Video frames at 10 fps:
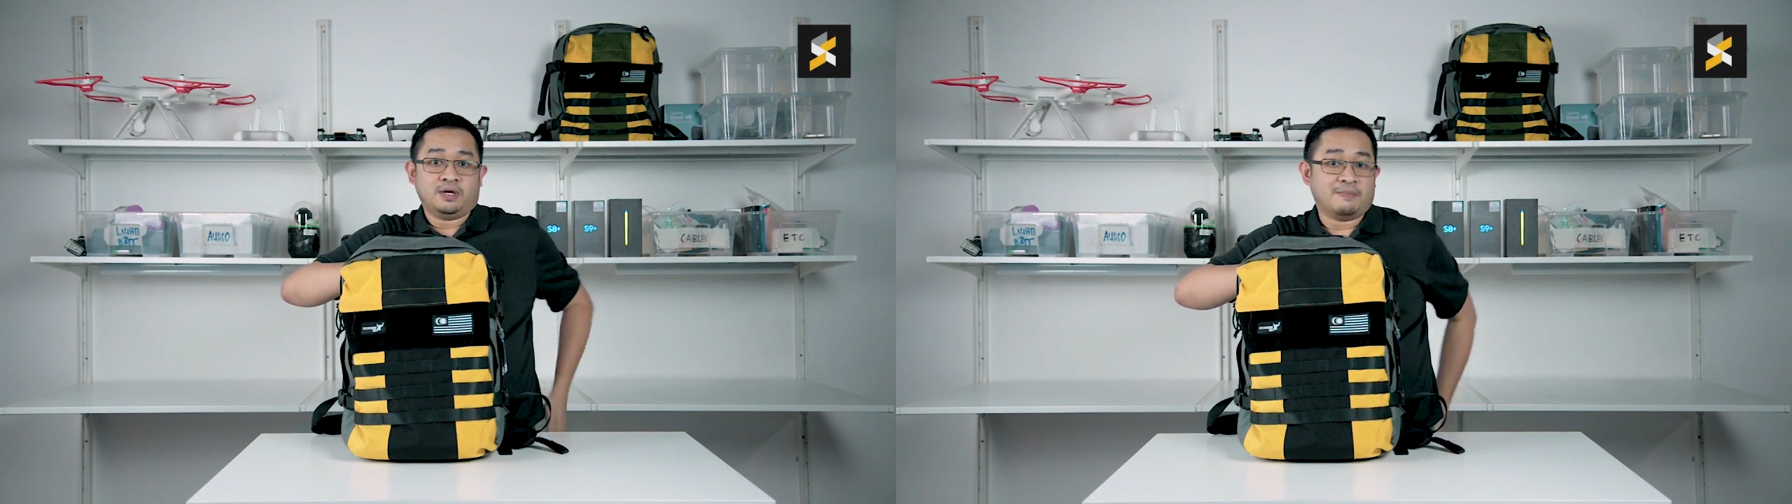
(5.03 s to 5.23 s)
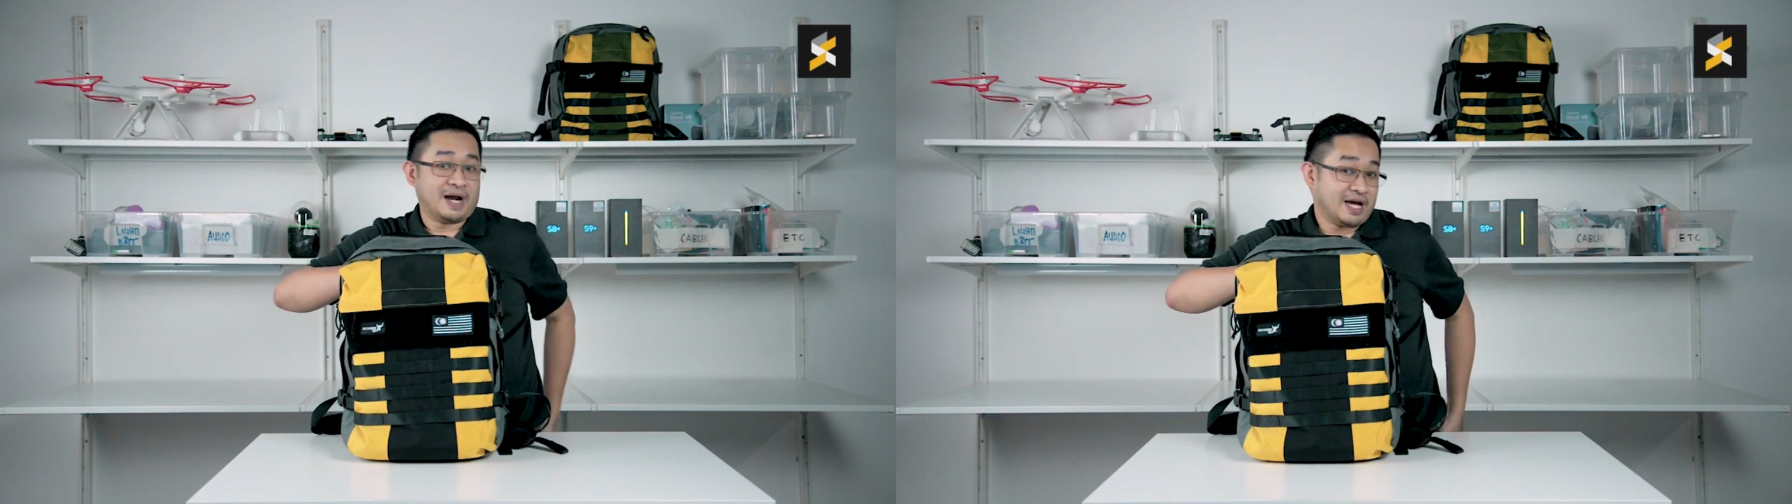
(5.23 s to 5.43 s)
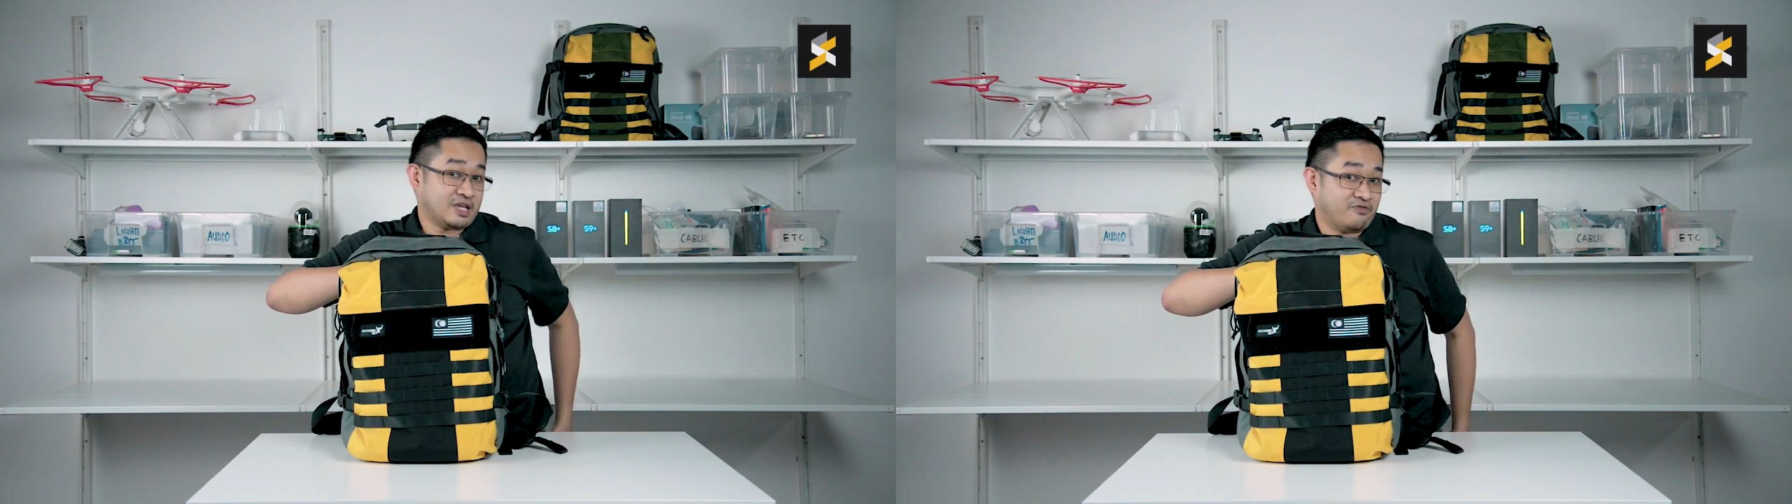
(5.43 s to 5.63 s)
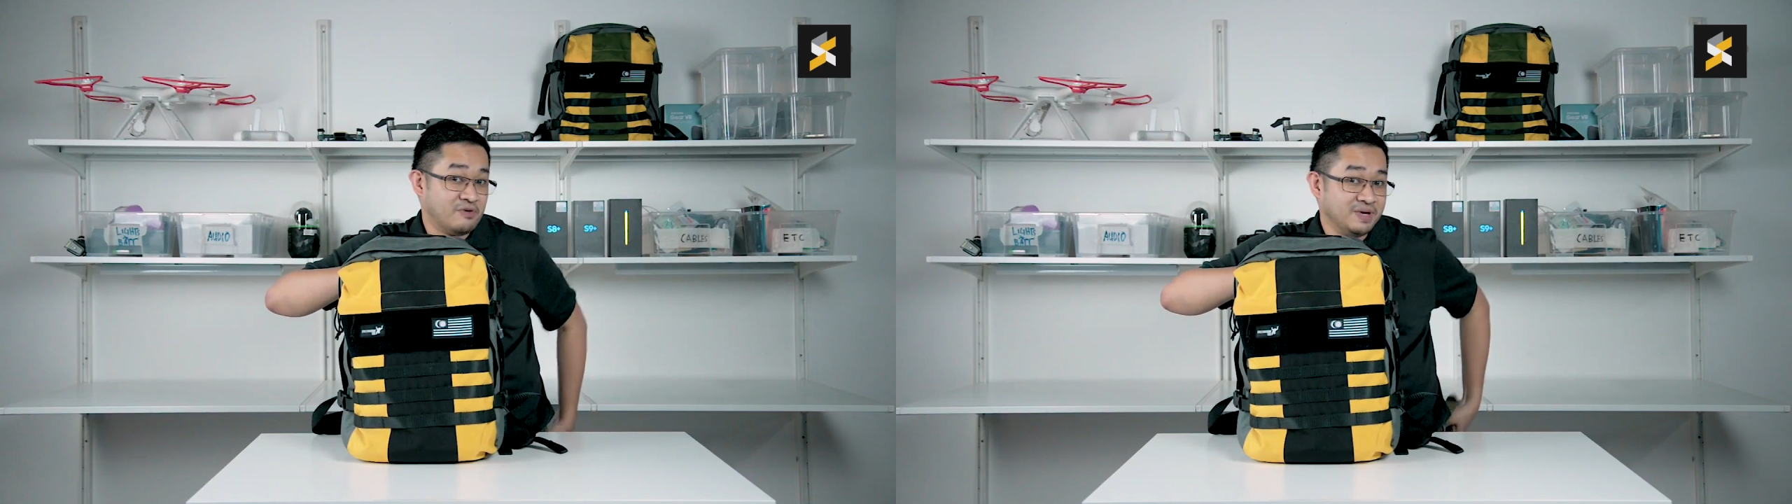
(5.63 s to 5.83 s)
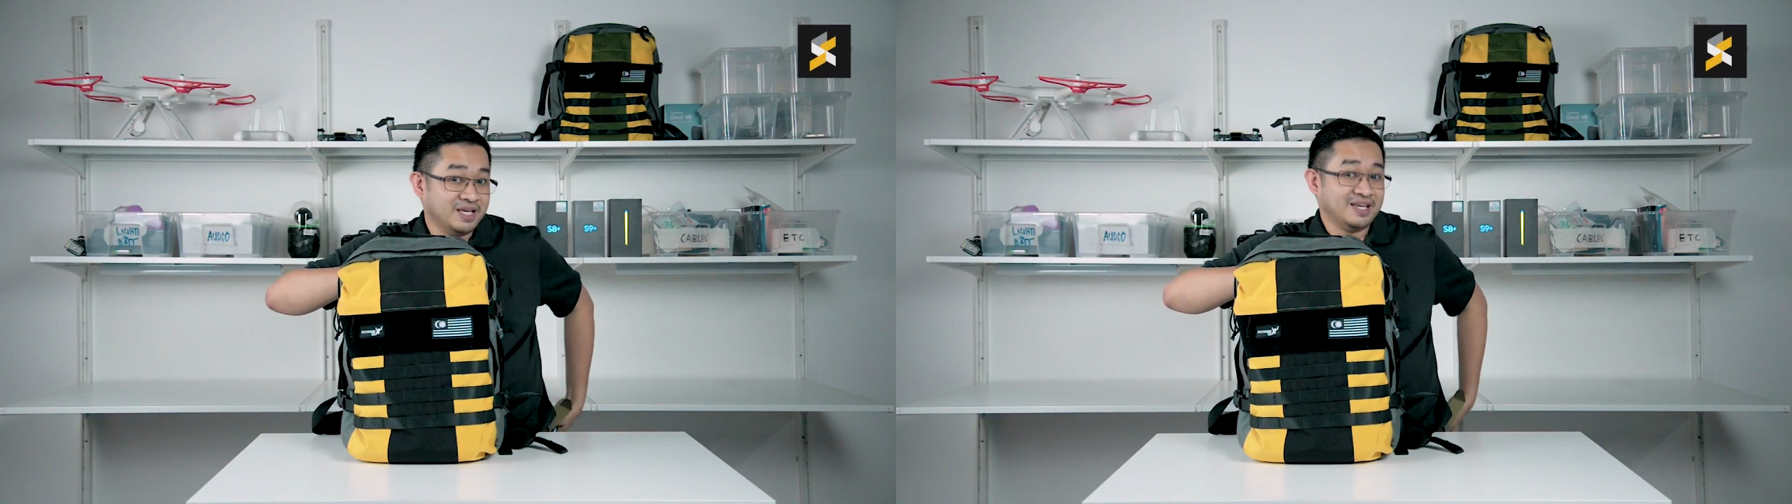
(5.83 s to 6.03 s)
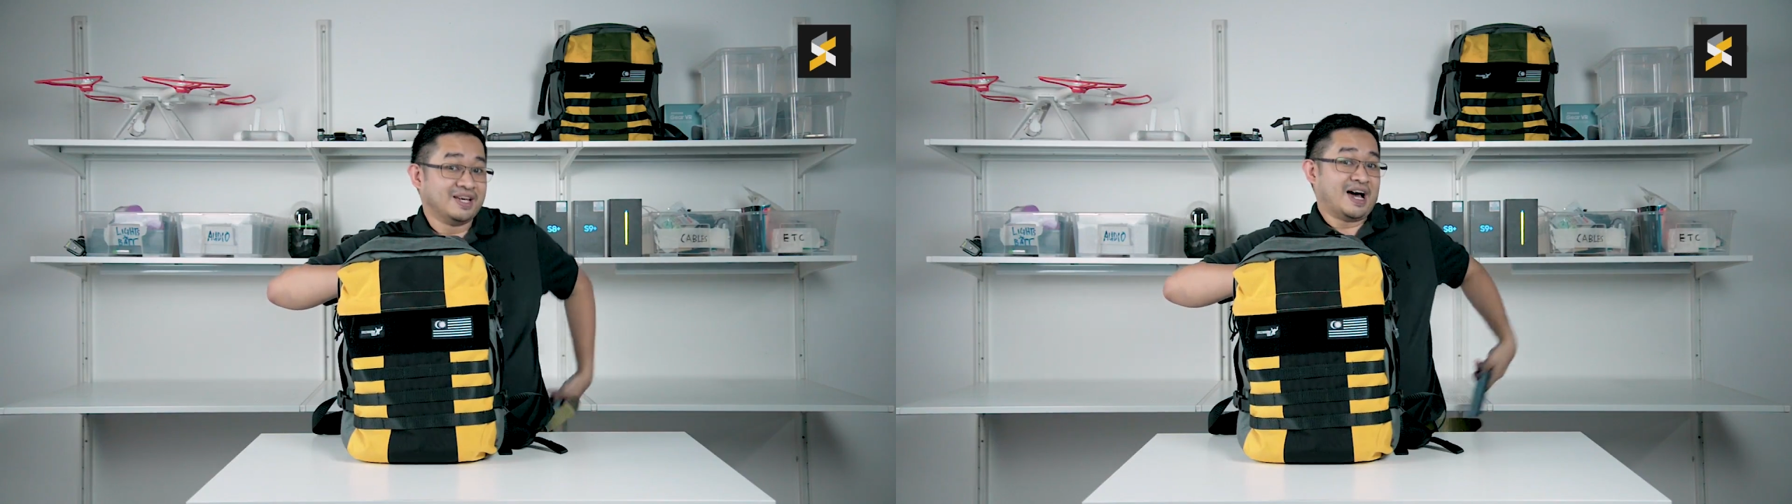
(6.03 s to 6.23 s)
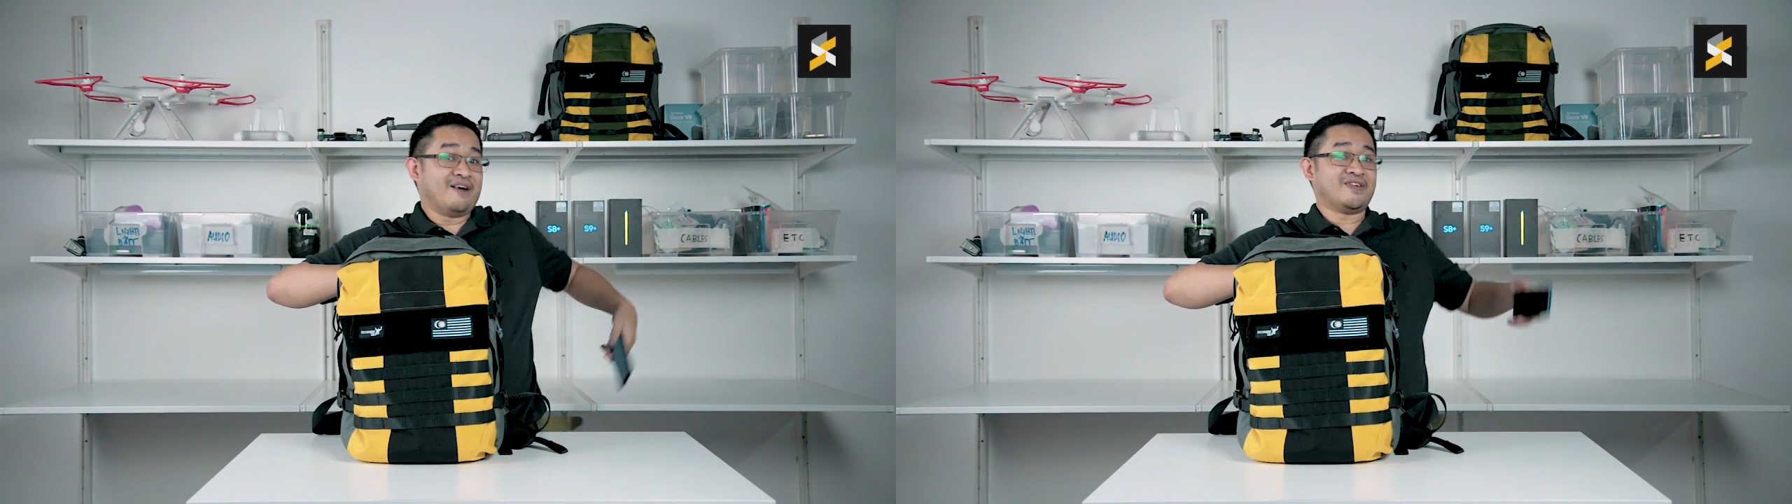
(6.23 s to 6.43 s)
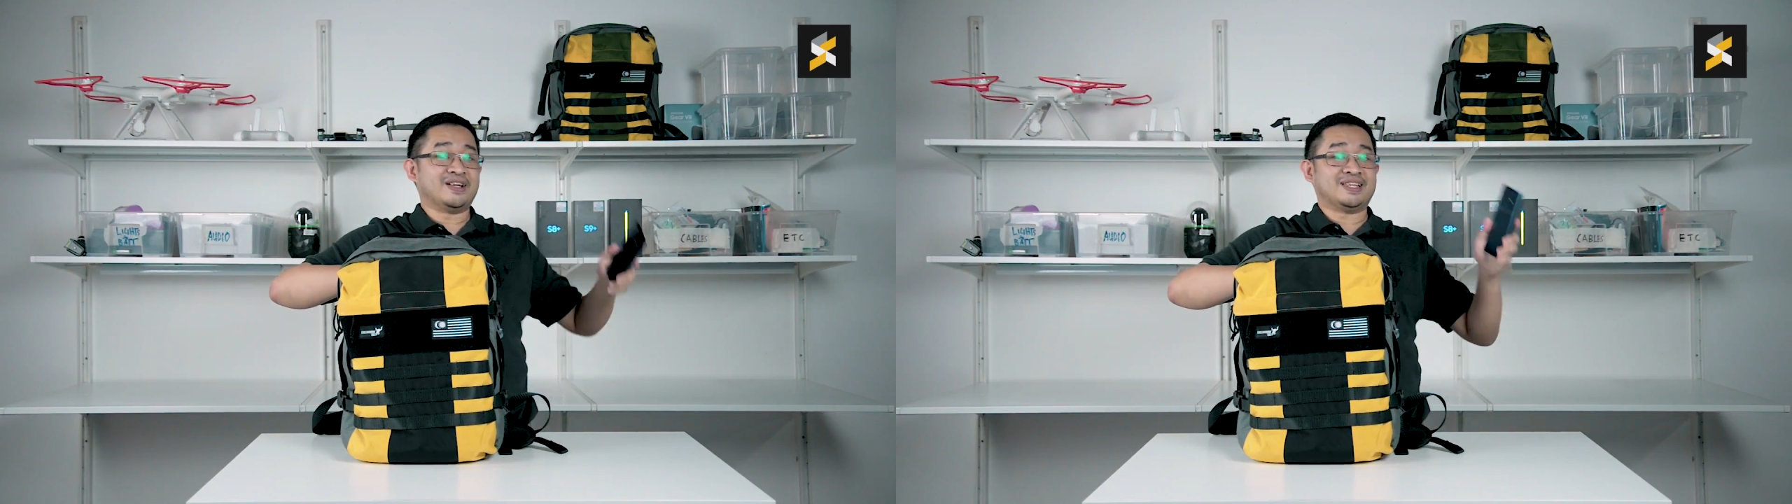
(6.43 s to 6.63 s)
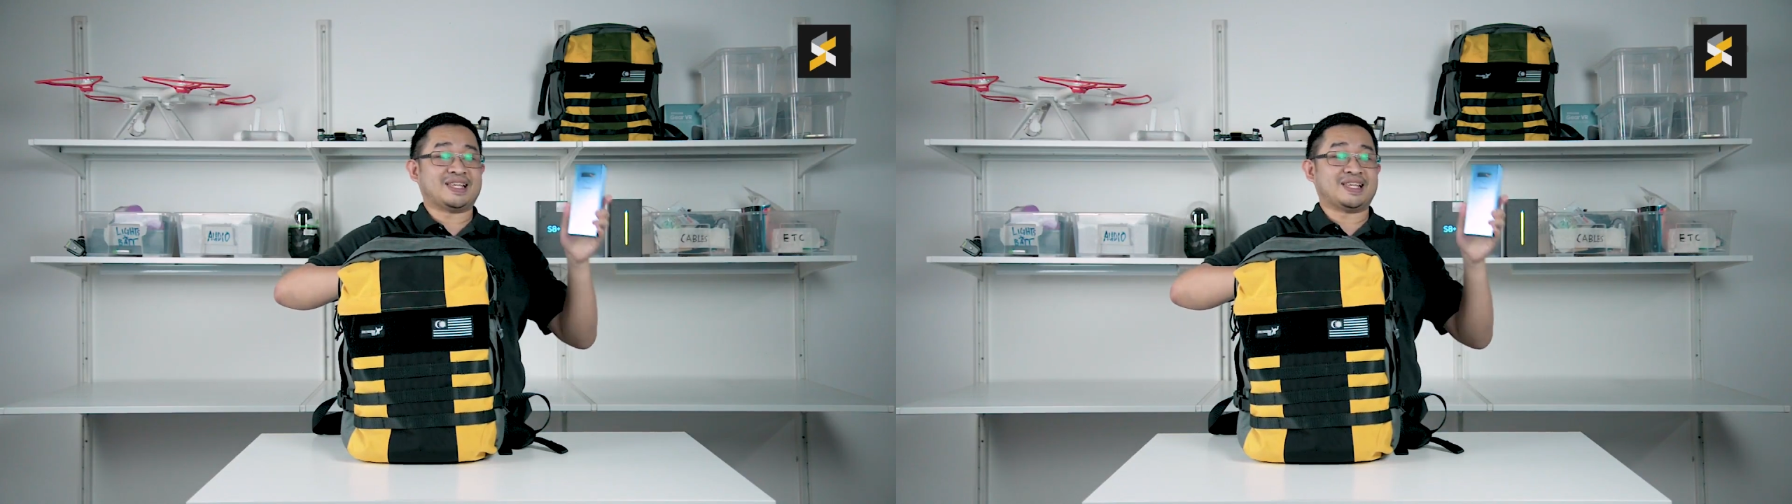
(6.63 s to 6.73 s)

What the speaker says: But lucky for me, I've got the